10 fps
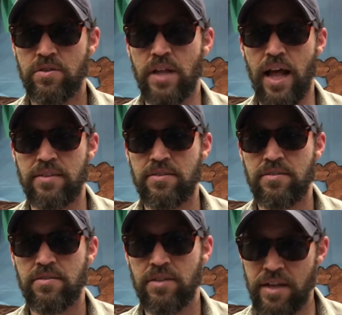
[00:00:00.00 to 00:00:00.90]

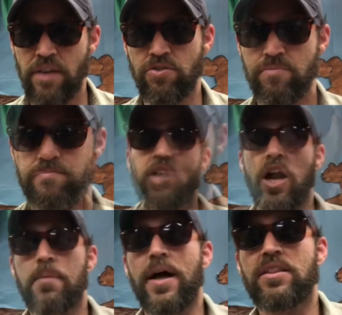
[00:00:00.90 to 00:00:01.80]
That's the desert. We're going to
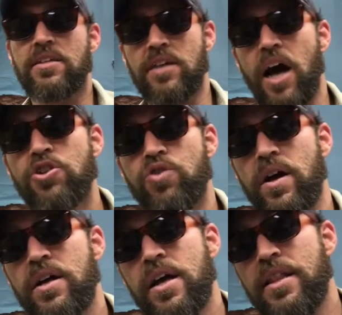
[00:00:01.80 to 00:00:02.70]
talk about the
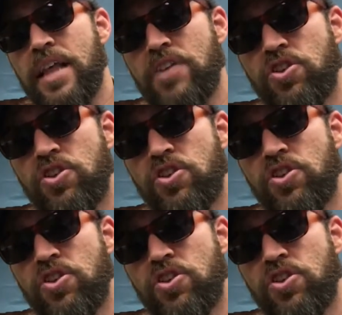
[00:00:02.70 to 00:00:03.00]
tundra. That's